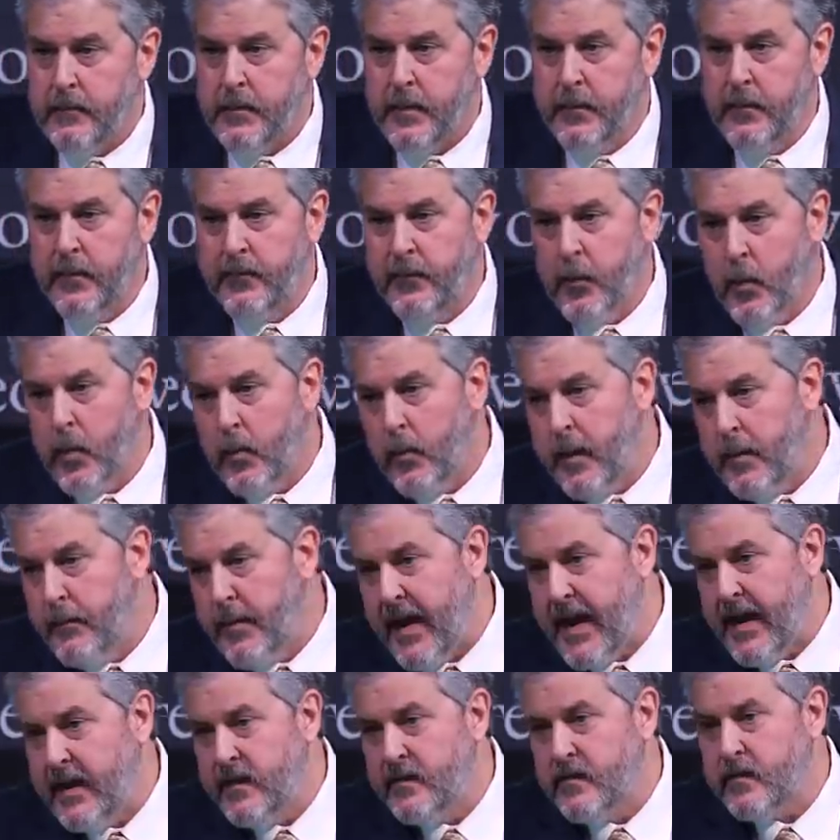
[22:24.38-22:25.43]
But before we
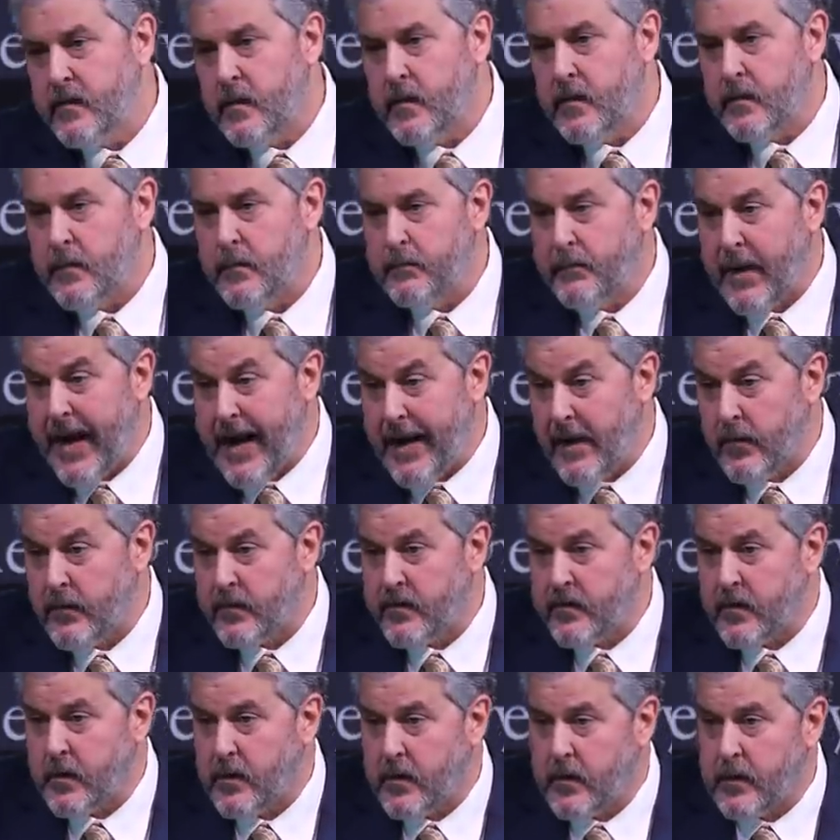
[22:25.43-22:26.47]
pounce on,
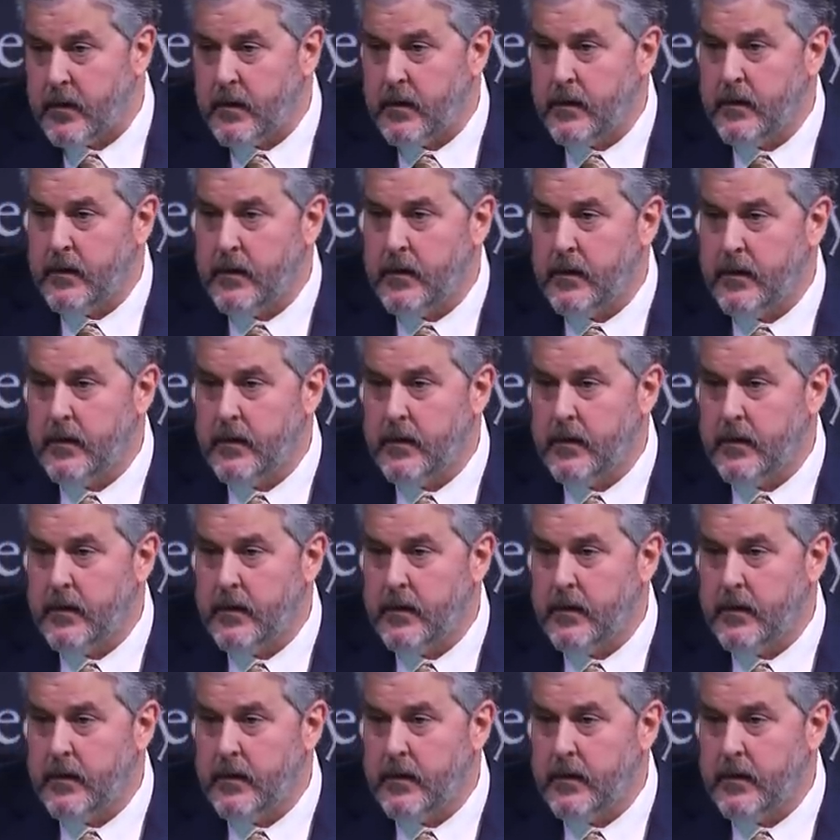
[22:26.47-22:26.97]
pounce on